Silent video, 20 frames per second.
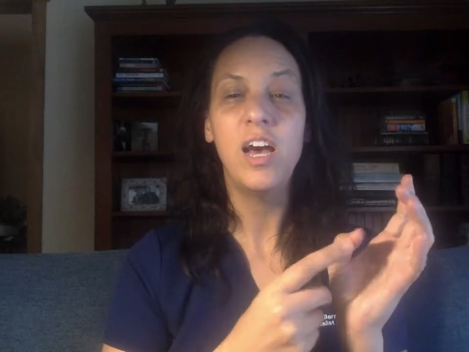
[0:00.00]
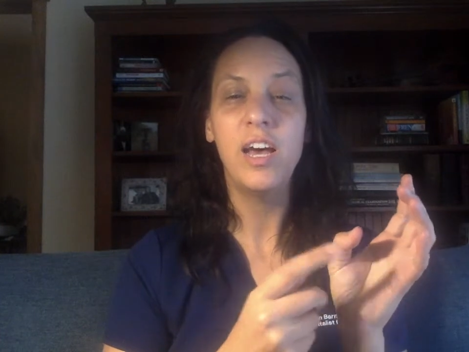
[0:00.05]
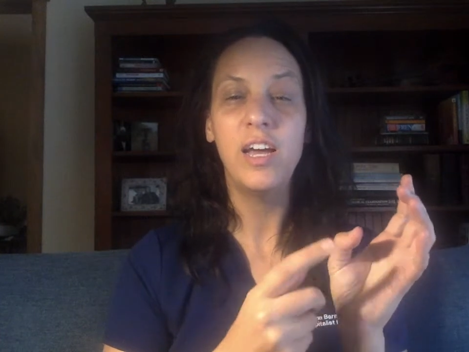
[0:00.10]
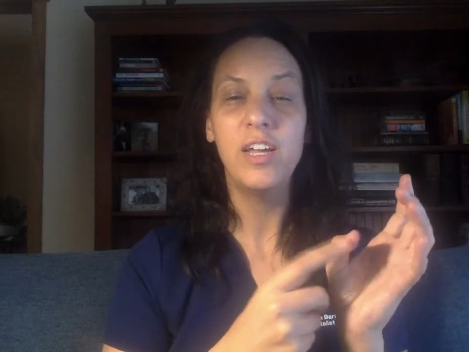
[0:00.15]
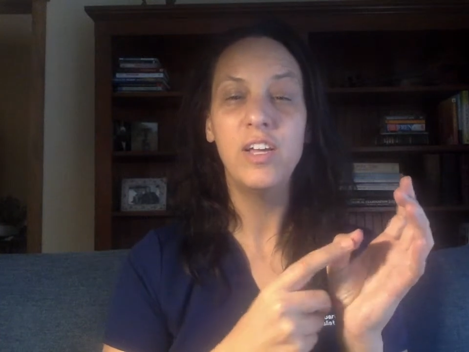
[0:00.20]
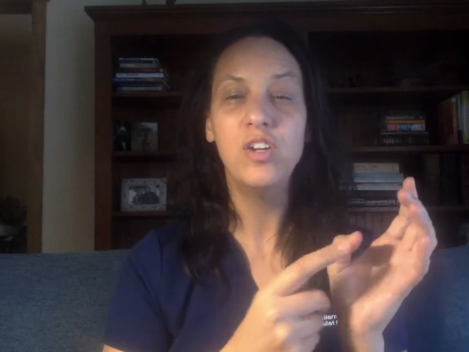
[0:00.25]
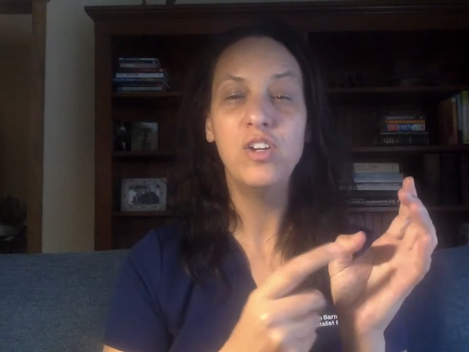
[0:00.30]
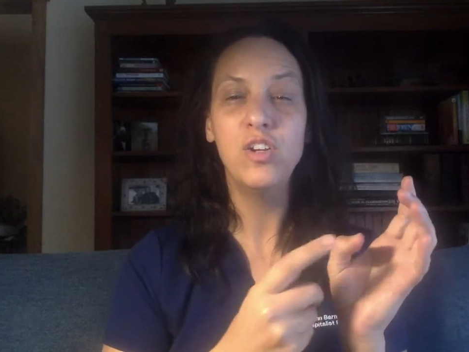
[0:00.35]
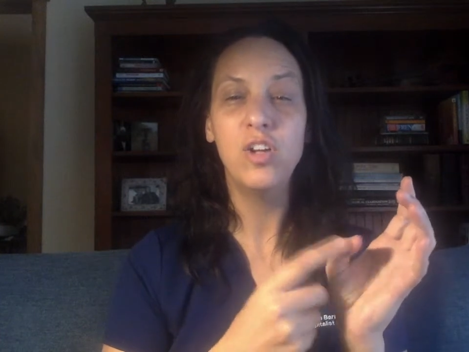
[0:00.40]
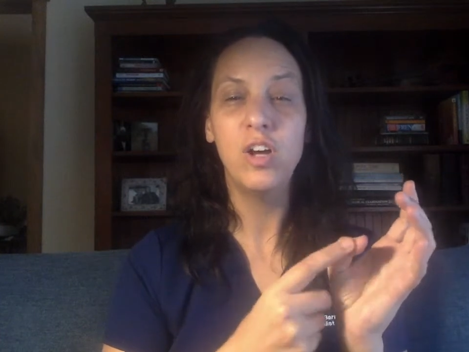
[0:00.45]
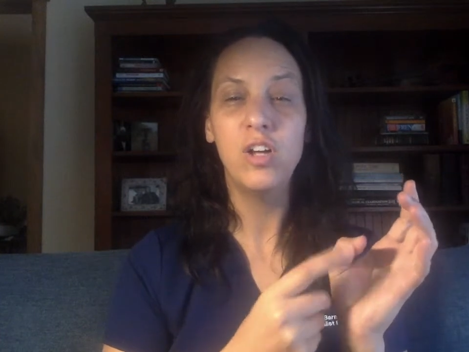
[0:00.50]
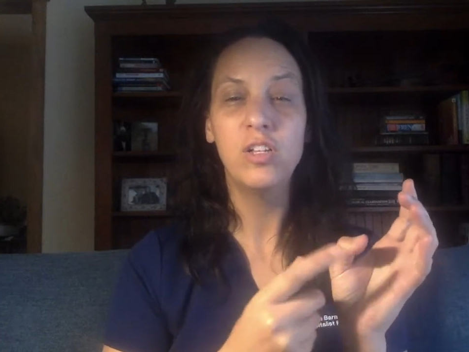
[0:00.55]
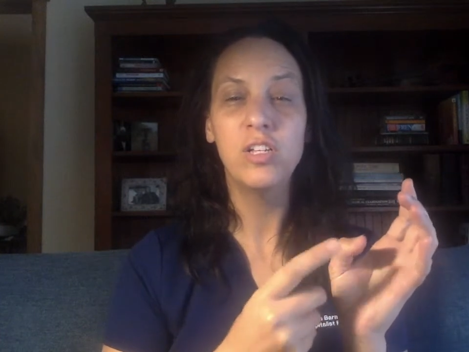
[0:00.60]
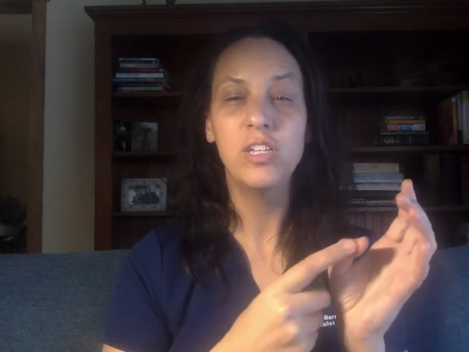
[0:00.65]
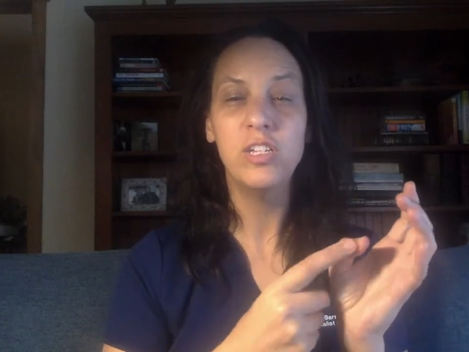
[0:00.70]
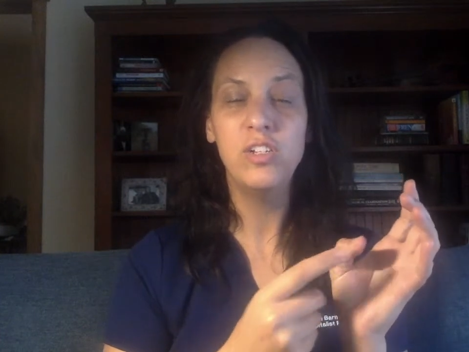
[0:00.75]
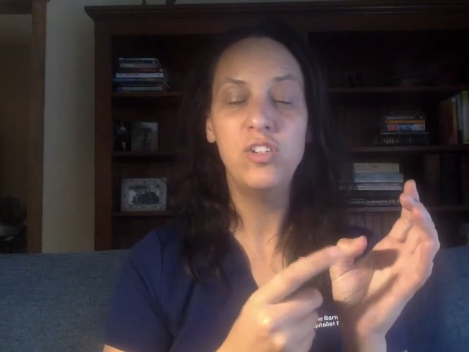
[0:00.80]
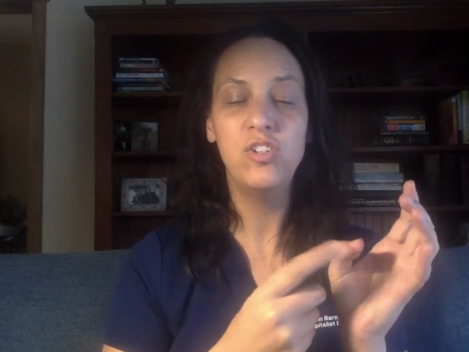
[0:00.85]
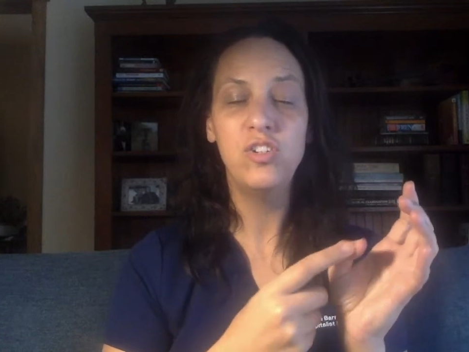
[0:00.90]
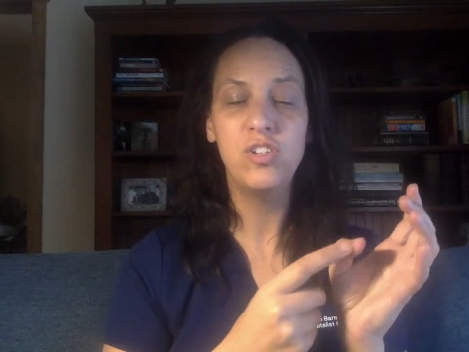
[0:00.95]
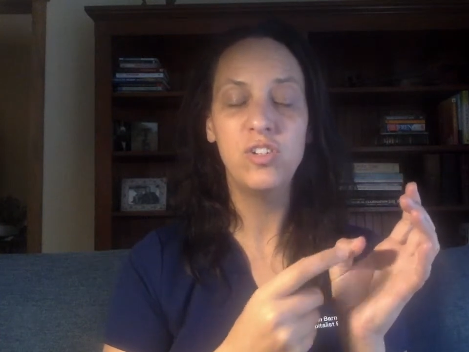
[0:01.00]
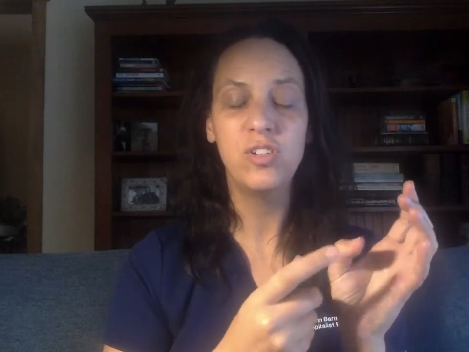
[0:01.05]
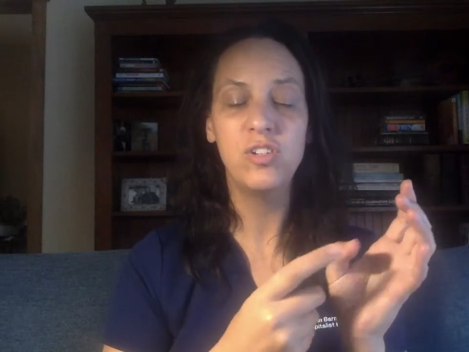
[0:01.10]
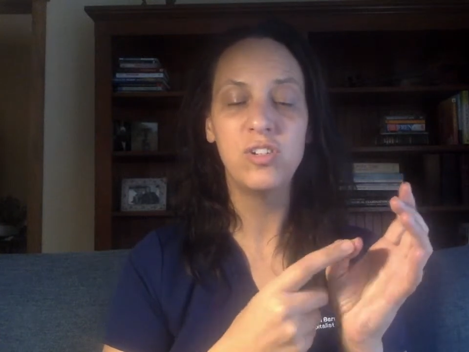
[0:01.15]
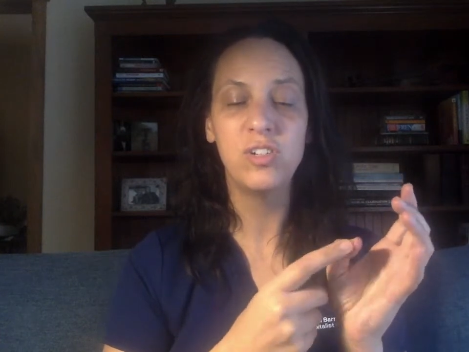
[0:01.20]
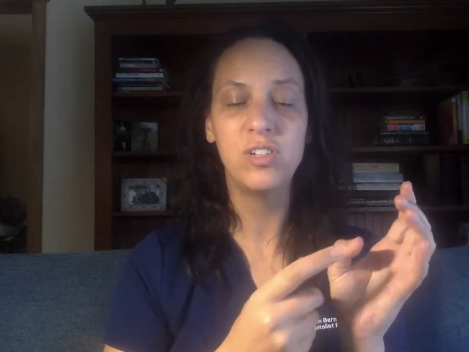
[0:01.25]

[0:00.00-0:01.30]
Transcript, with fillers: I acknowledge